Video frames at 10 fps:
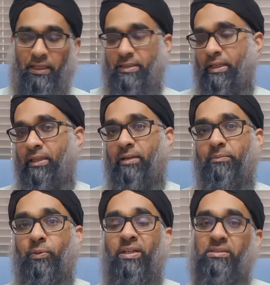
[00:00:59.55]
he's saying
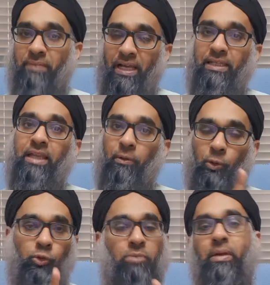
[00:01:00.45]
that, because it's my need, I will
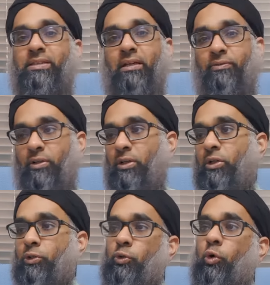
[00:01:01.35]
go to him myself.
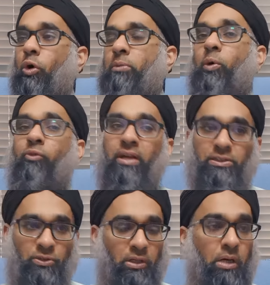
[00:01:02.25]
To call him over,
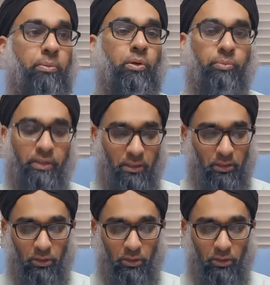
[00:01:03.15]
that's not appropriate.